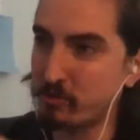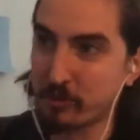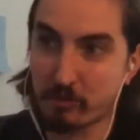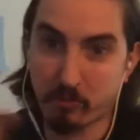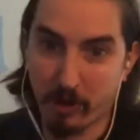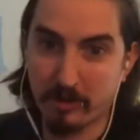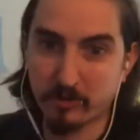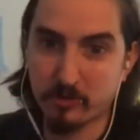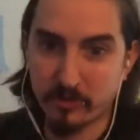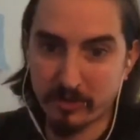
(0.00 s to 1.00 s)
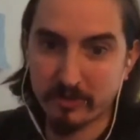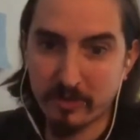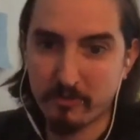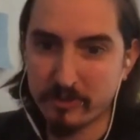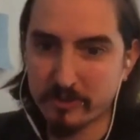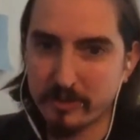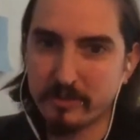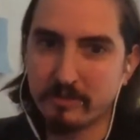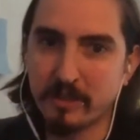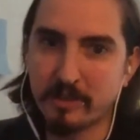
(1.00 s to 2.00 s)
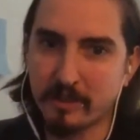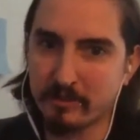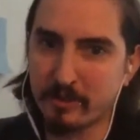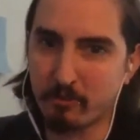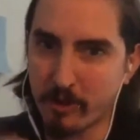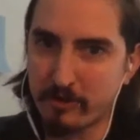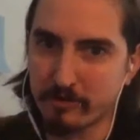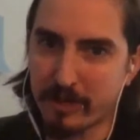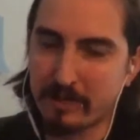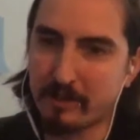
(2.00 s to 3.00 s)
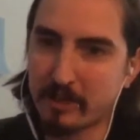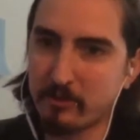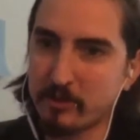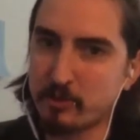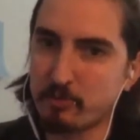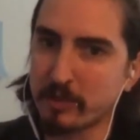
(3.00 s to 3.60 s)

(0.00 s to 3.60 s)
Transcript: what the browser says they want to see and then render that language.